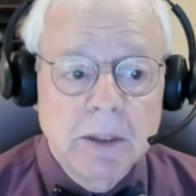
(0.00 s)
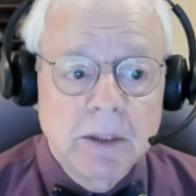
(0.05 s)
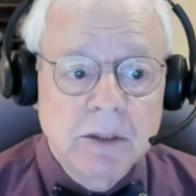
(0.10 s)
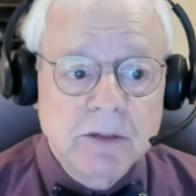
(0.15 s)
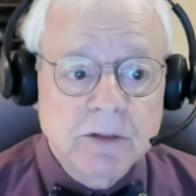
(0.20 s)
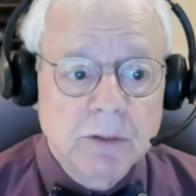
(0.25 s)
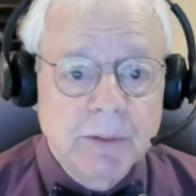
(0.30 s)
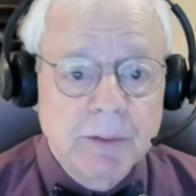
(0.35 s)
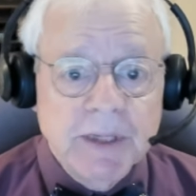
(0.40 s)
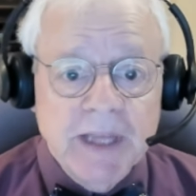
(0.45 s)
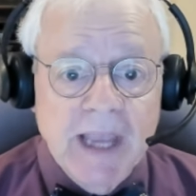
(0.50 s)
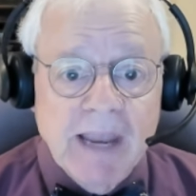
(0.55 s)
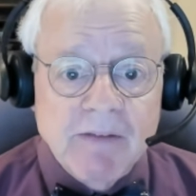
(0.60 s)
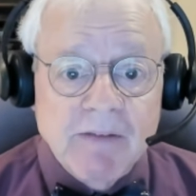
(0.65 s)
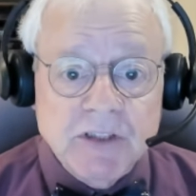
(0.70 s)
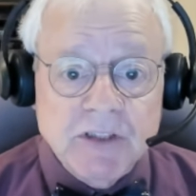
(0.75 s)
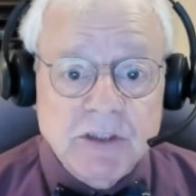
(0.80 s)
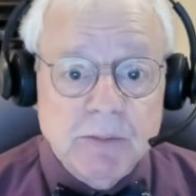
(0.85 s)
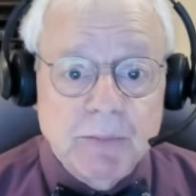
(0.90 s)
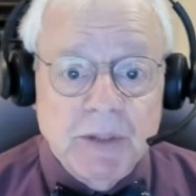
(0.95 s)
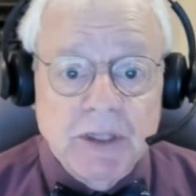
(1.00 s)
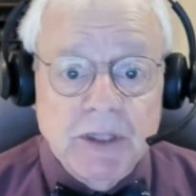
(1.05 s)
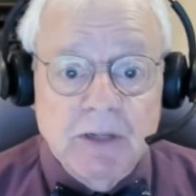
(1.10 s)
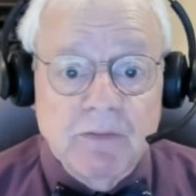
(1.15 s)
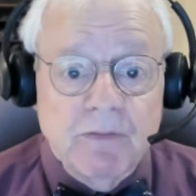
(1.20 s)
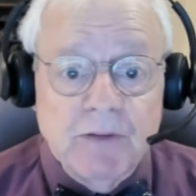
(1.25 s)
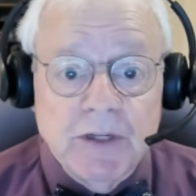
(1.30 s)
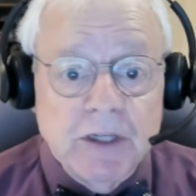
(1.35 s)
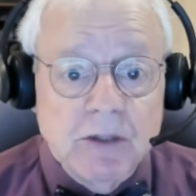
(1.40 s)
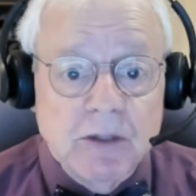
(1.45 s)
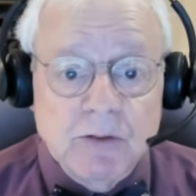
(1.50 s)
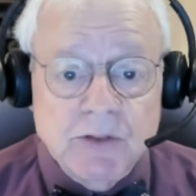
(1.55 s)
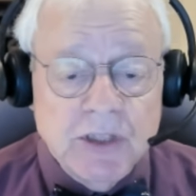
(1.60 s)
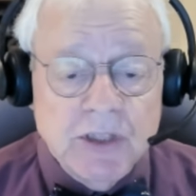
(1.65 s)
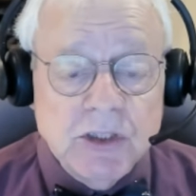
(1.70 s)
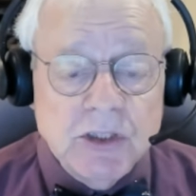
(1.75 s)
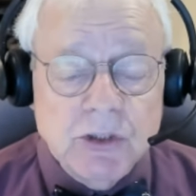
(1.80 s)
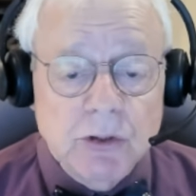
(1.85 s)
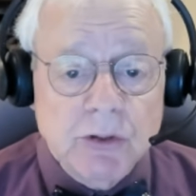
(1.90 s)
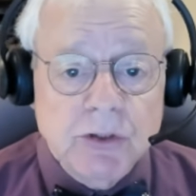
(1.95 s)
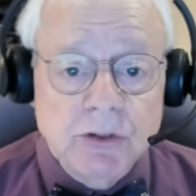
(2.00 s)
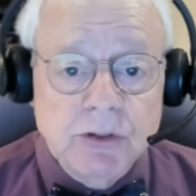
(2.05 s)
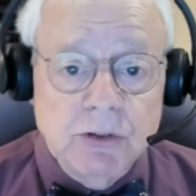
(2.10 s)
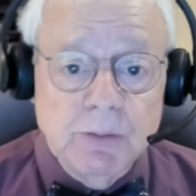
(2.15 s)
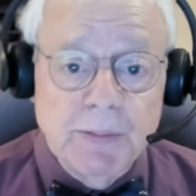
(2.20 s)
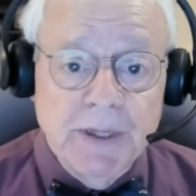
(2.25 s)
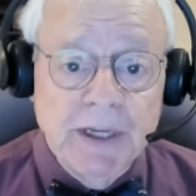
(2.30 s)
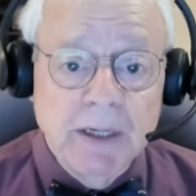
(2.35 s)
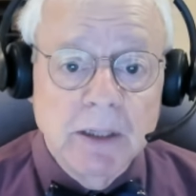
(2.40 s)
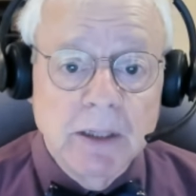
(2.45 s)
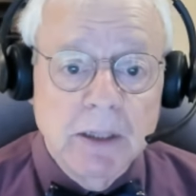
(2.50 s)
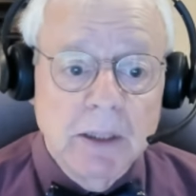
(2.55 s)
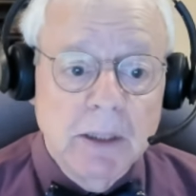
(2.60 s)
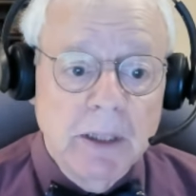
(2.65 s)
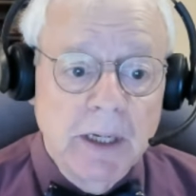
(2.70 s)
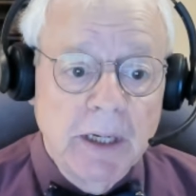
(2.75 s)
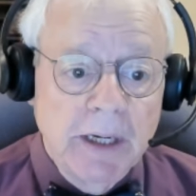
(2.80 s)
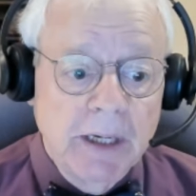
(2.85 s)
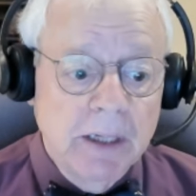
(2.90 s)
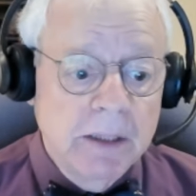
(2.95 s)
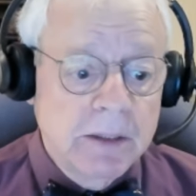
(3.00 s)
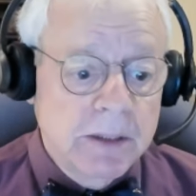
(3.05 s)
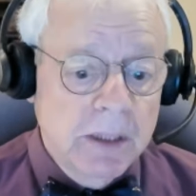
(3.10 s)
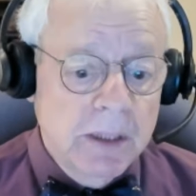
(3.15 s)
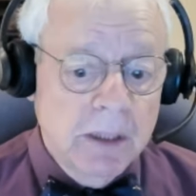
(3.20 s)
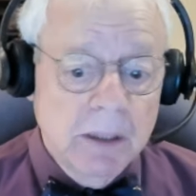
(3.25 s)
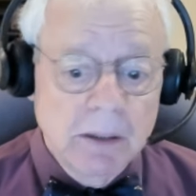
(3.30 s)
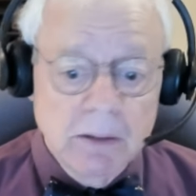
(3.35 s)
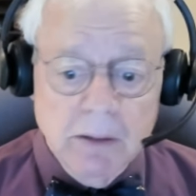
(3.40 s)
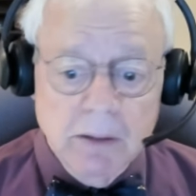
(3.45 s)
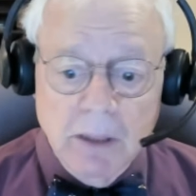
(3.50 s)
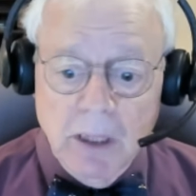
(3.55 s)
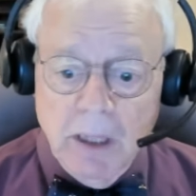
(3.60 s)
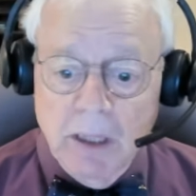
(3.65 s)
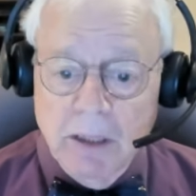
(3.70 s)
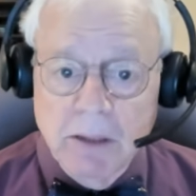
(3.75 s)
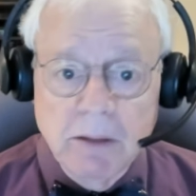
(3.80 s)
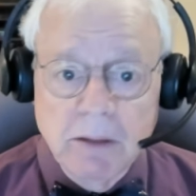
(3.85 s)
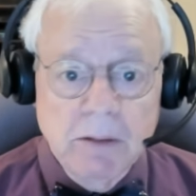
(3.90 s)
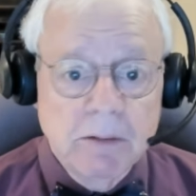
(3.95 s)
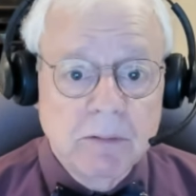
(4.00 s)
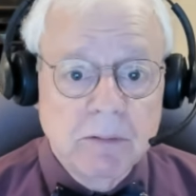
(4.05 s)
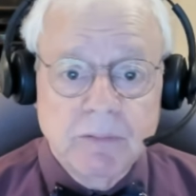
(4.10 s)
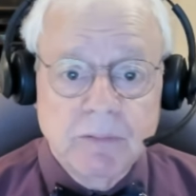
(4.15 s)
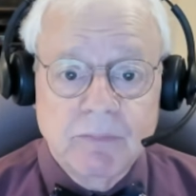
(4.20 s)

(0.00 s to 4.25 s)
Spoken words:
So he gave it to me, the videos he took to me, and I